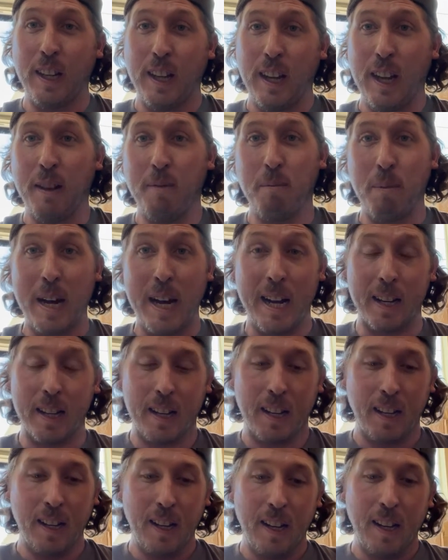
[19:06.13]
and back
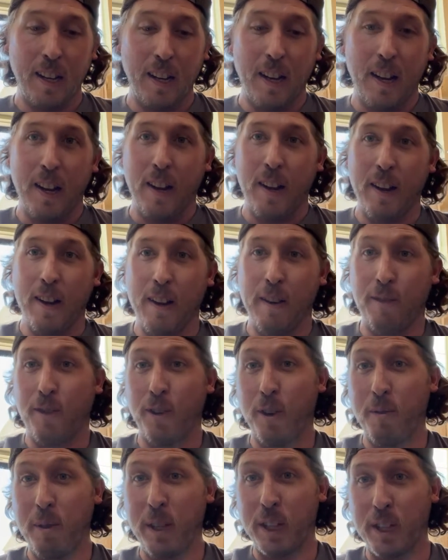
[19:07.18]
uh, for
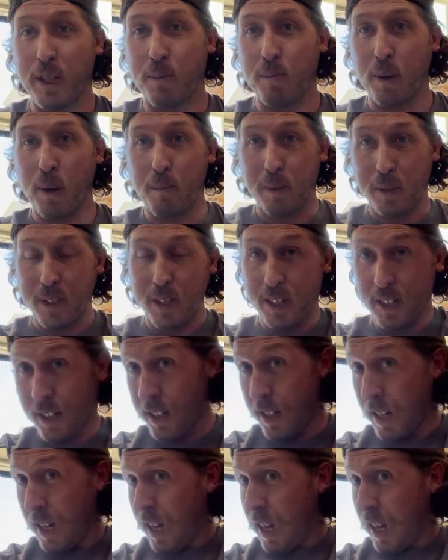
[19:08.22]
emissions purposes.